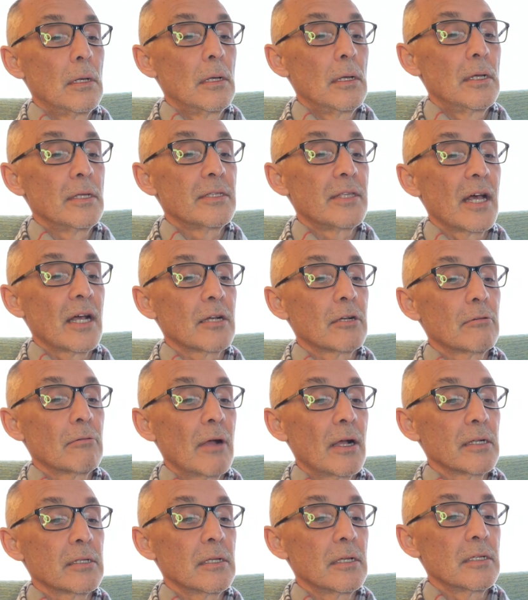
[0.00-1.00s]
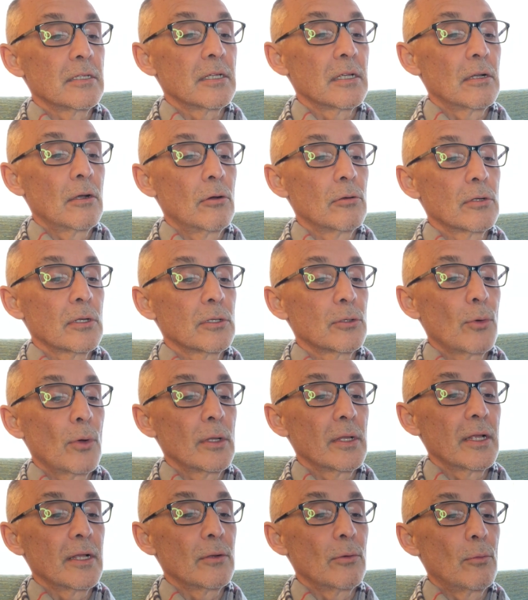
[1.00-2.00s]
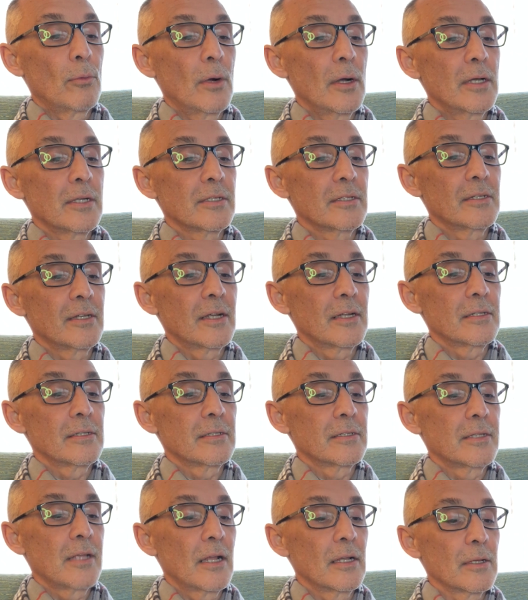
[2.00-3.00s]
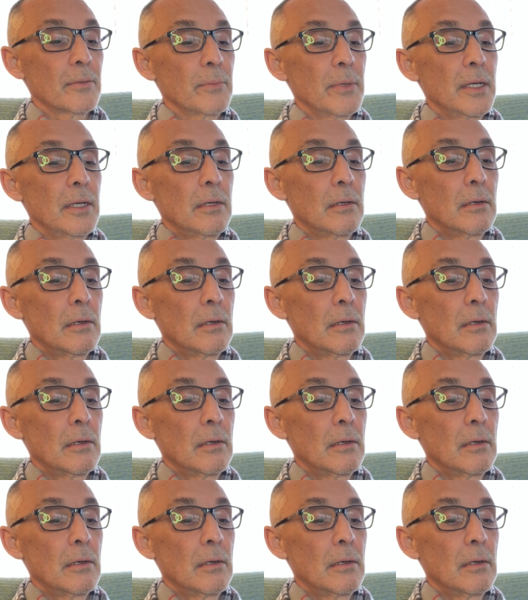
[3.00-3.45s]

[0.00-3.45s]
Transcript: Is that correct? Is it eau de toilette? Why is it not telling me?